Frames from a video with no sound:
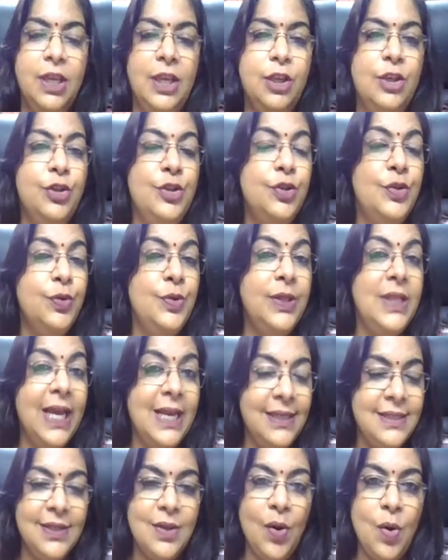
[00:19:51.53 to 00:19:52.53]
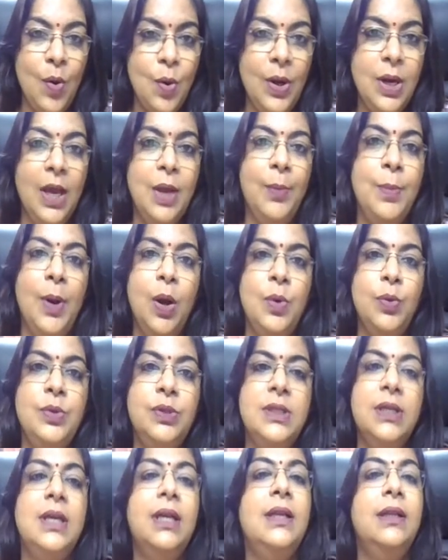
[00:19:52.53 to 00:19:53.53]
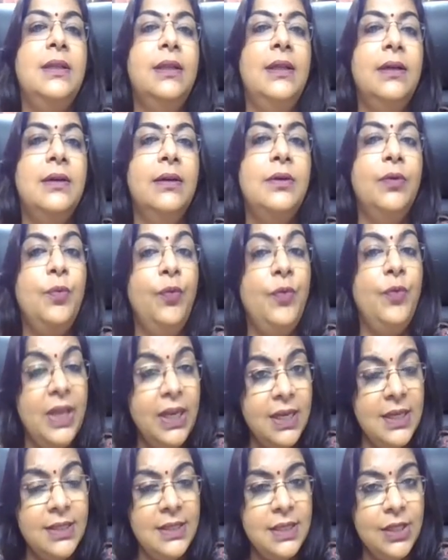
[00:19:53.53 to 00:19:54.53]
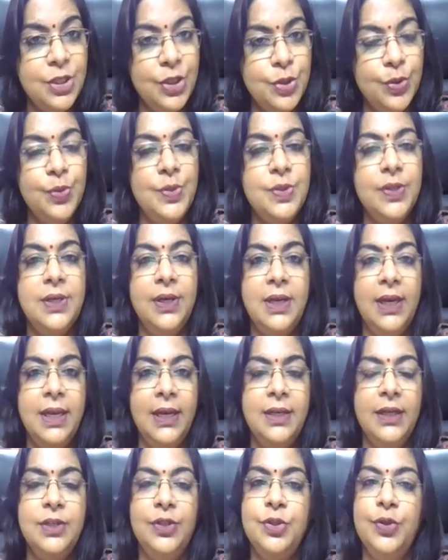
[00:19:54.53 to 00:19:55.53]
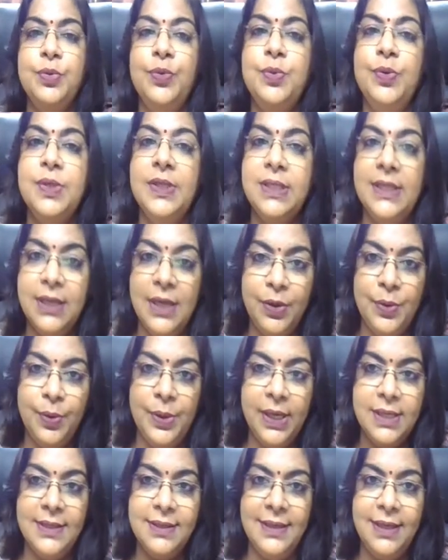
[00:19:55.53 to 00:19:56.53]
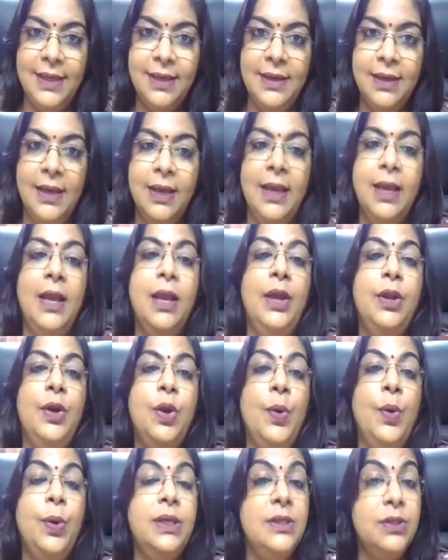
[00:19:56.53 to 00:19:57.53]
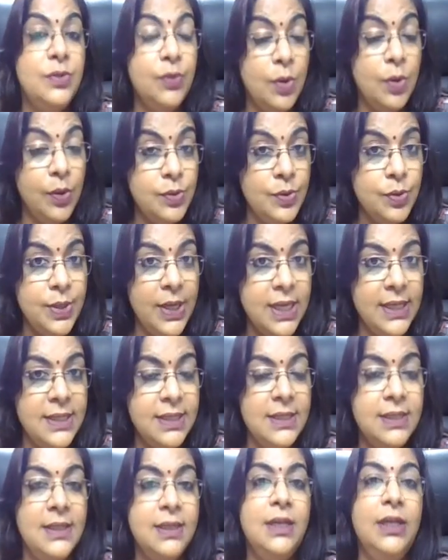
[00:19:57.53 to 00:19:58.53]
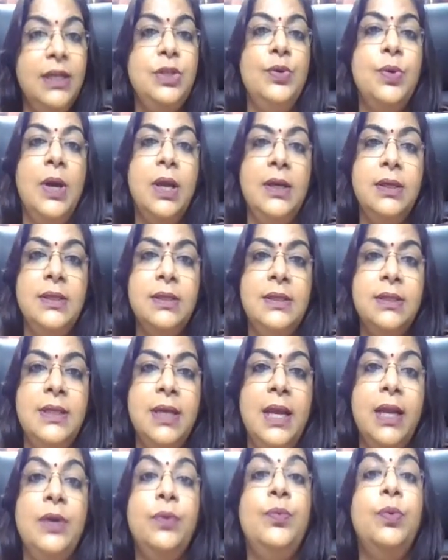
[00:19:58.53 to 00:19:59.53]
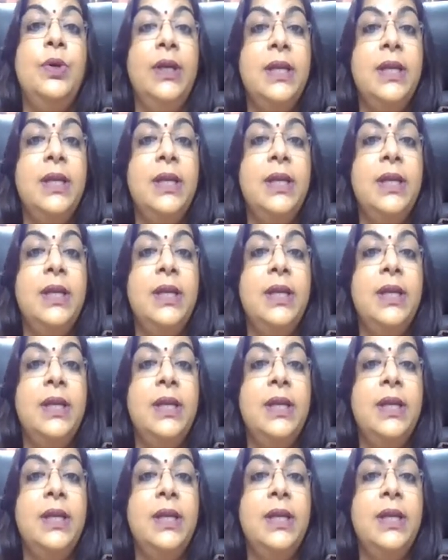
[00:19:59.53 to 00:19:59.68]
so that's all about the various issues related to surrogacy now, it is also necessary to understand what